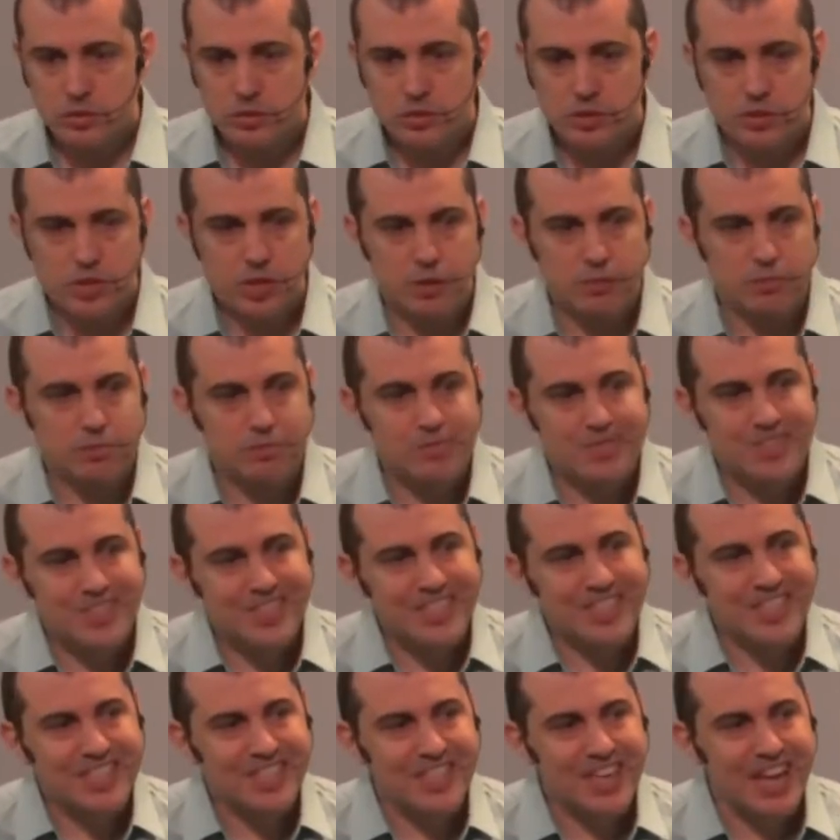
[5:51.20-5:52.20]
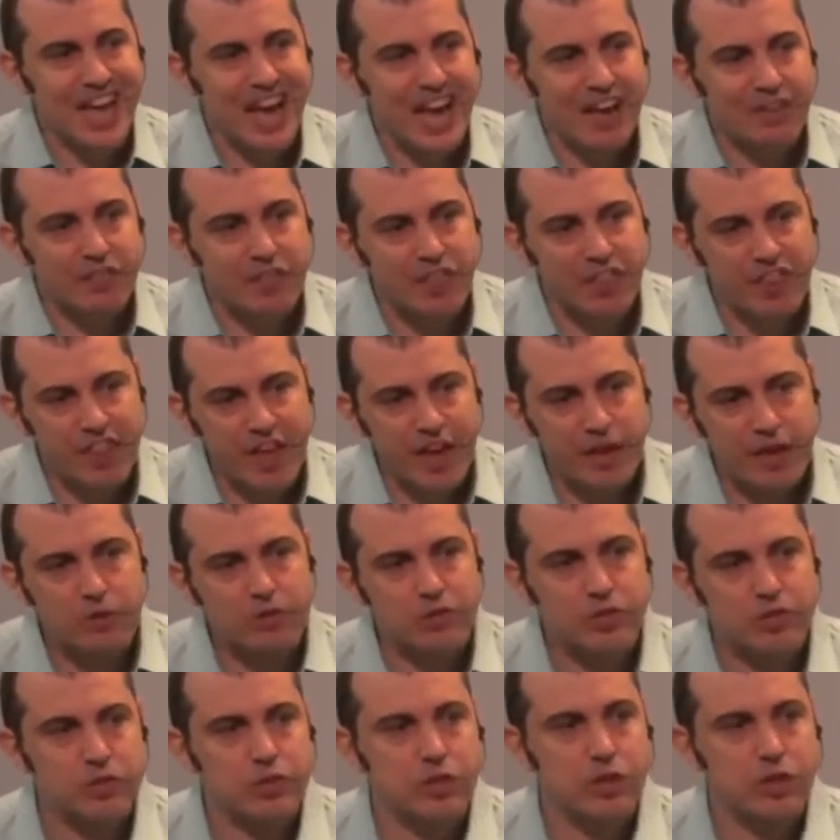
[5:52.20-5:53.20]
some six and a half
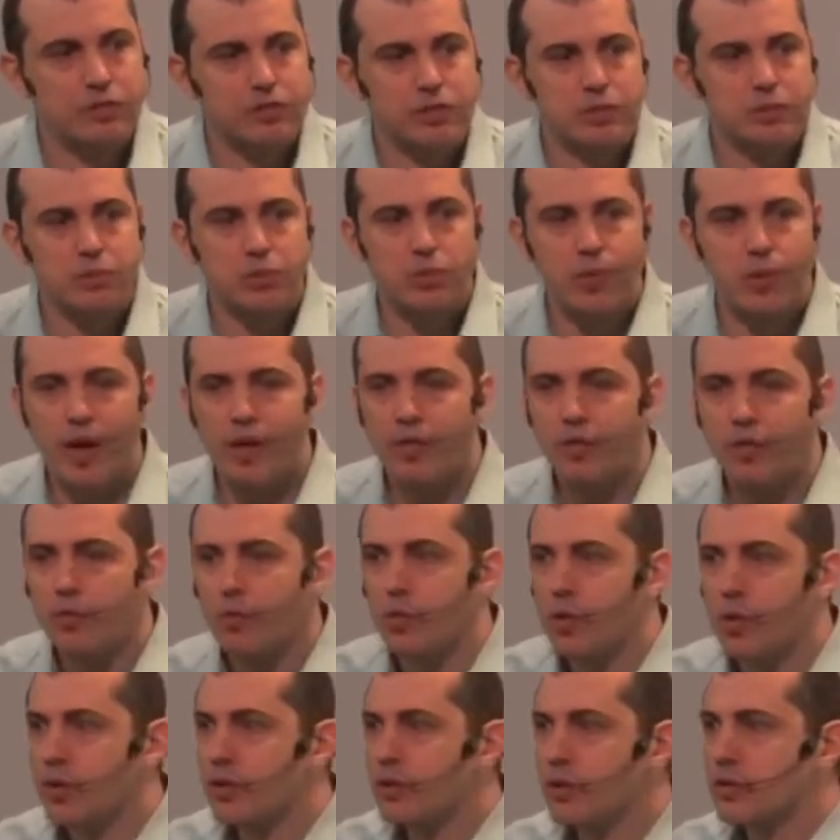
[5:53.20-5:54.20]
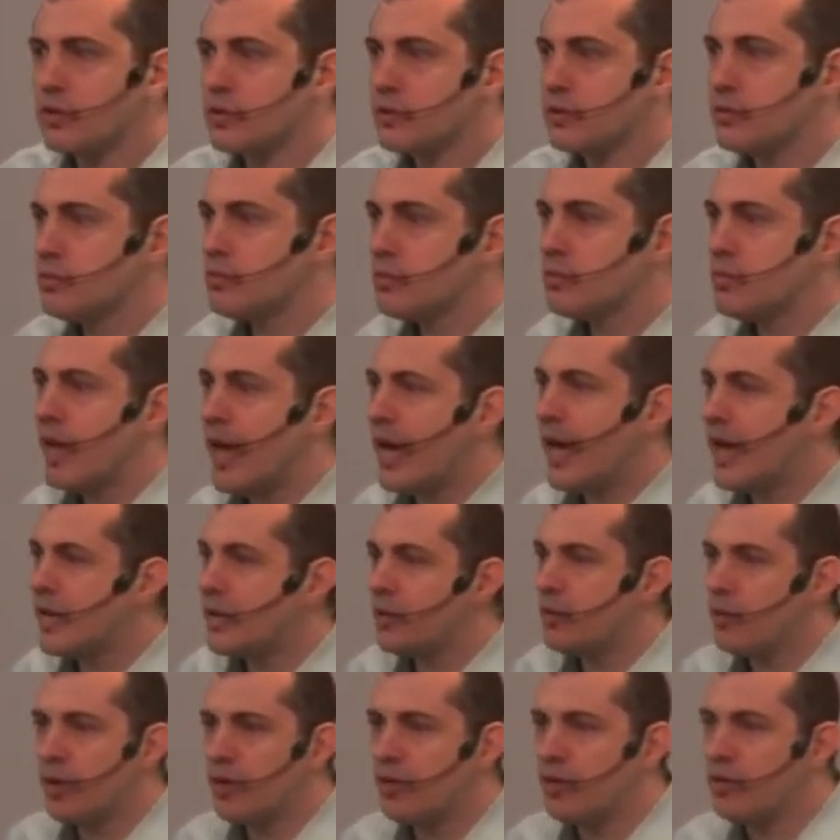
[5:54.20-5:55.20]
thousand of them around the world,
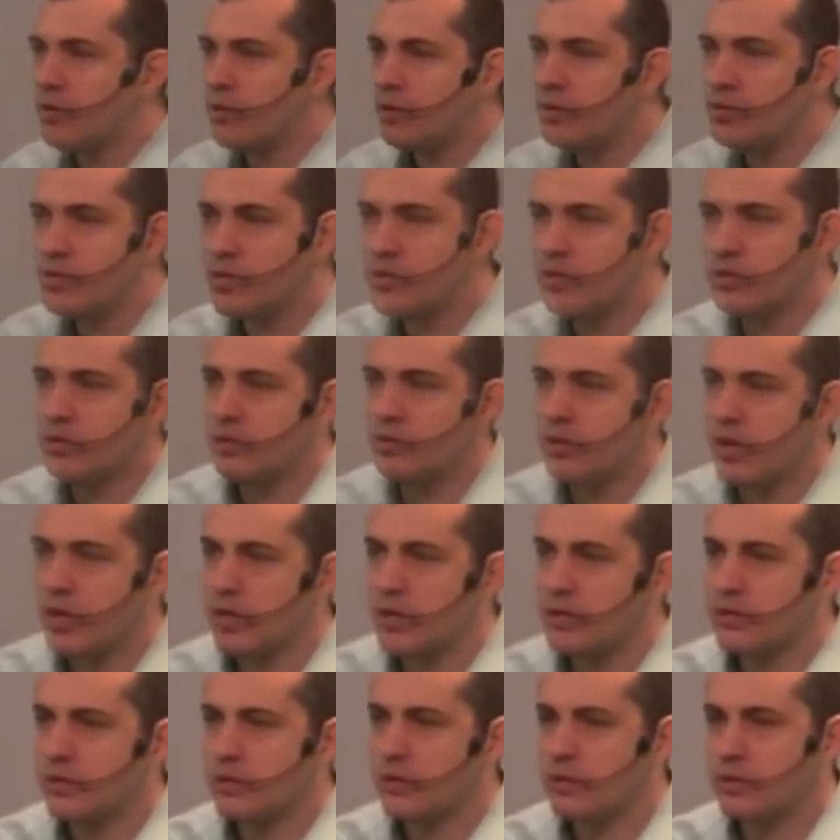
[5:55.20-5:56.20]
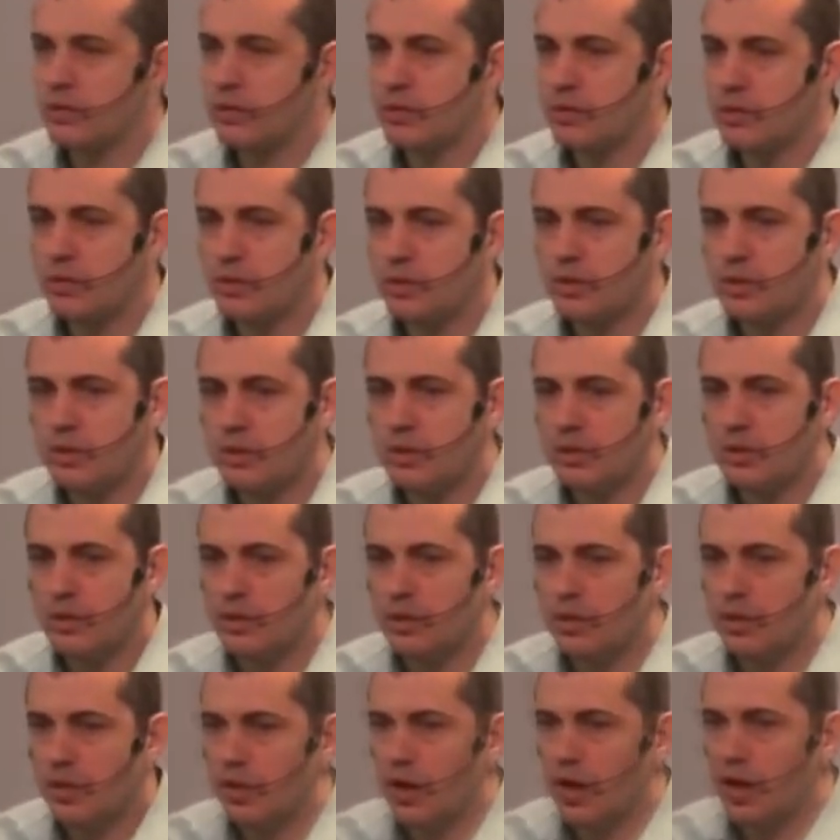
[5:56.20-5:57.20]
anywhere there is internet,
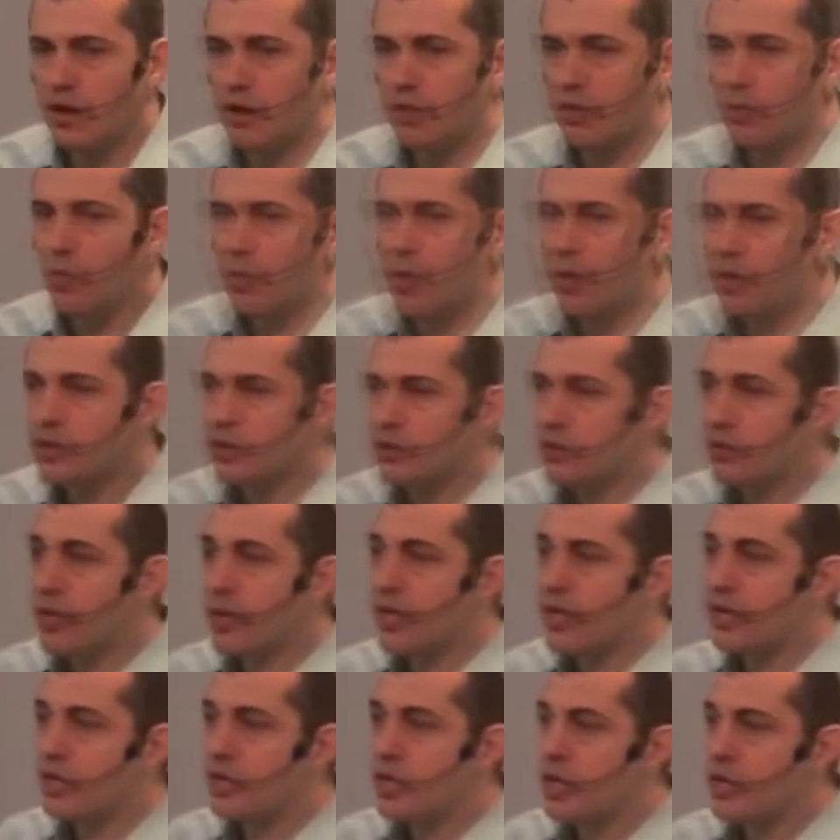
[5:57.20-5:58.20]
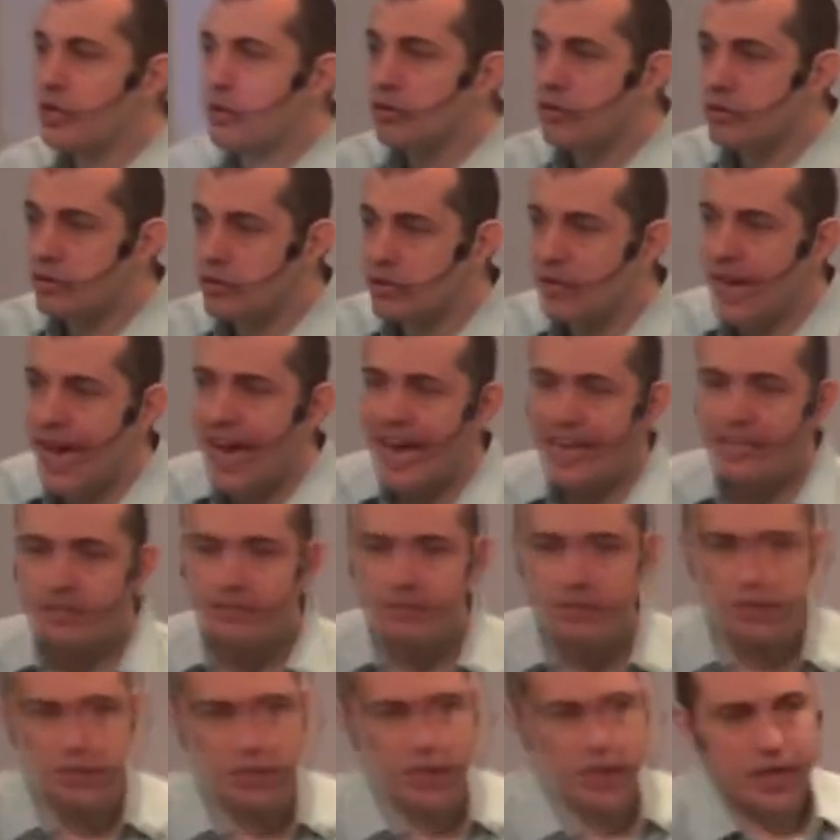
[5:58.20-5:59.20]
are the ones we know that
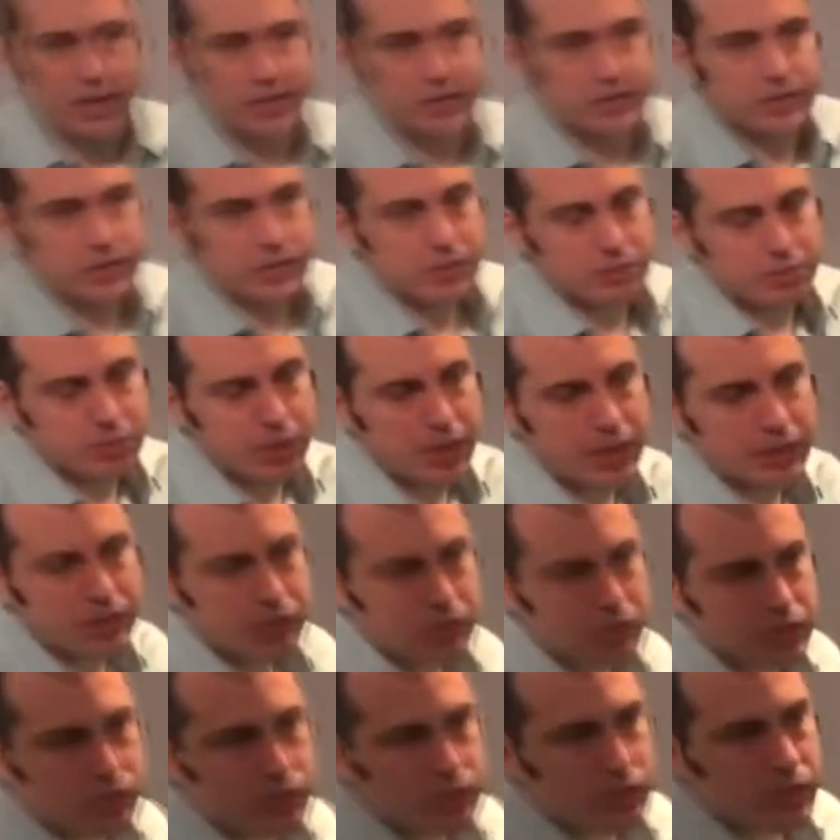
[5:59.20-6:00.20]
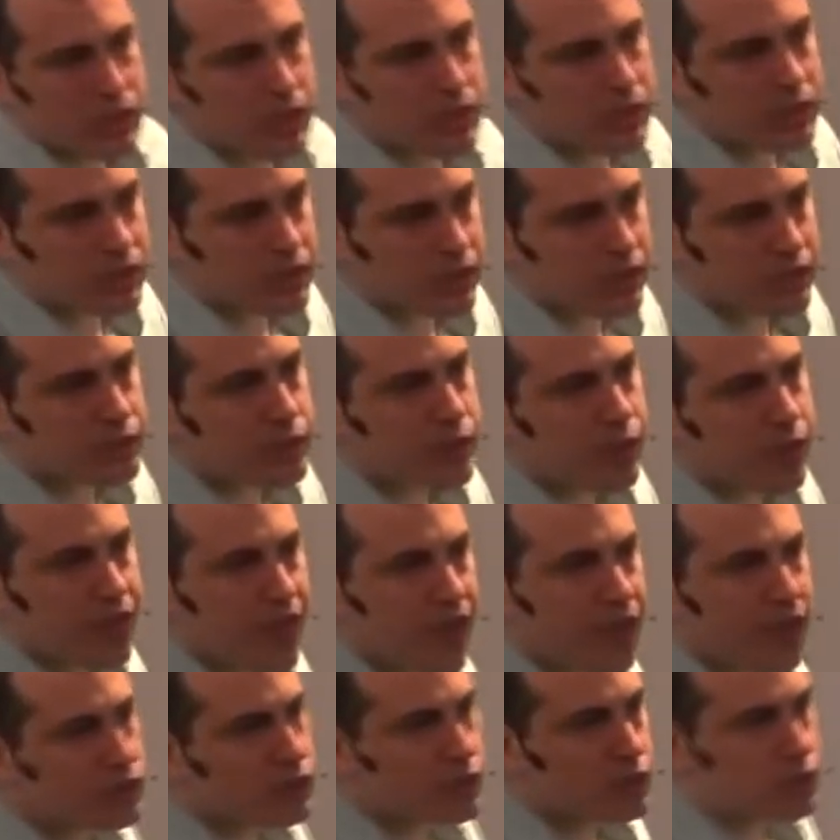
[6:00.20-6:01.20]
advertise their presence, several
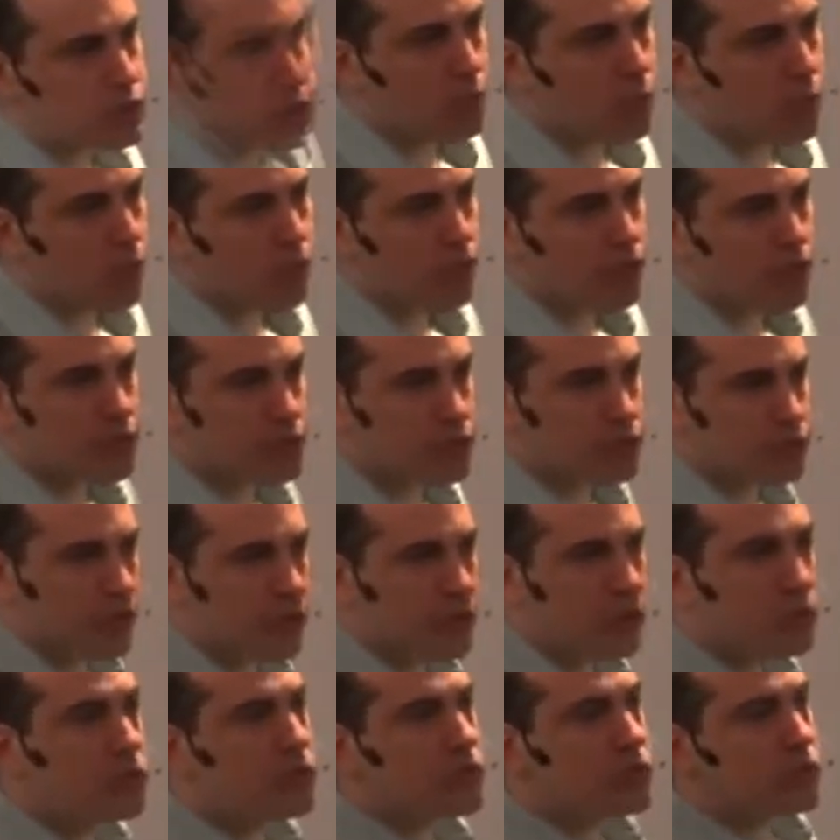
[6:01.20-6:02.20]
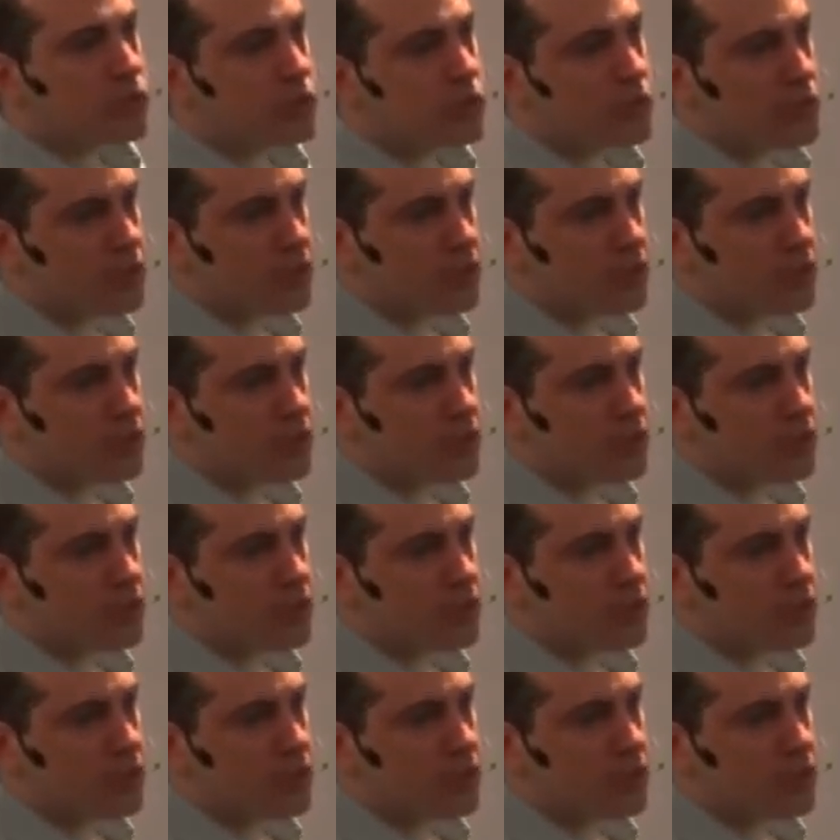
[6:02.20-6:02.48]
thousand more that don't,